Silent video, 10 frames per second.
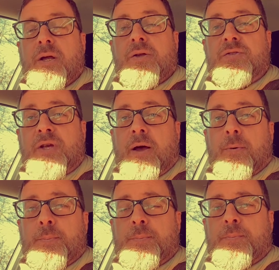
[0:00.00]
So,
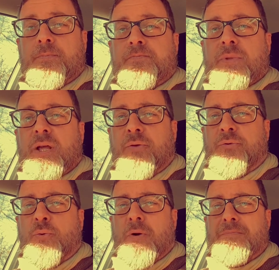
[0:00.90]
if
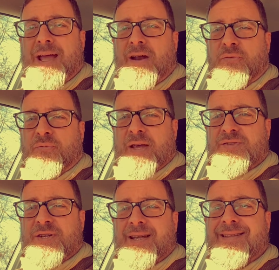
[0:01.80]
you are
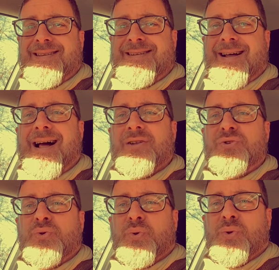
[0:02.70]
manifesting the non
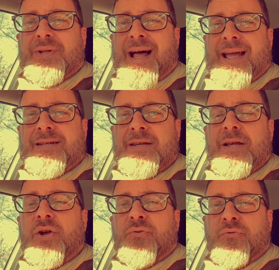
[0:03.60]
dual light
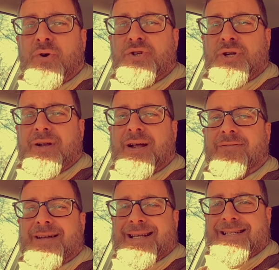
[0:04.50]
version of
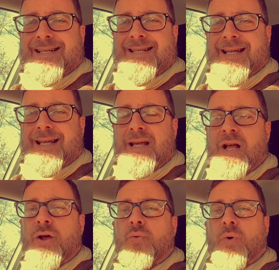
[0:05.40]
an entity,
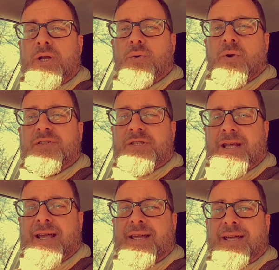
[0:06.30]
what you are
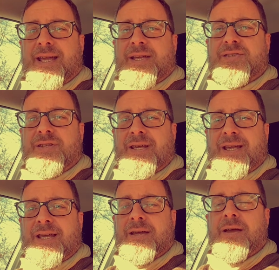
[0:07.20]
seeing is
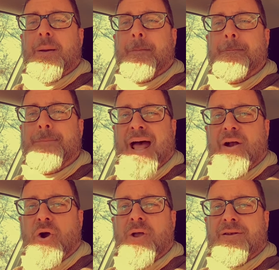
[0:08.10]
the
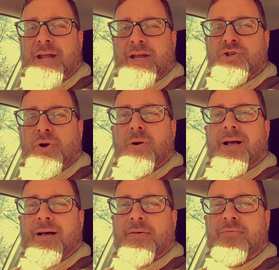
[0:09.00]
better nature
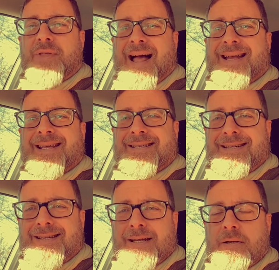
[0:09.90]
of that
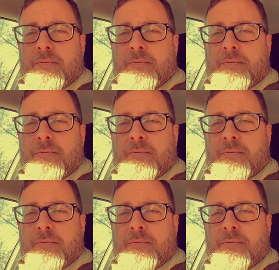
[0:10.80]
entity.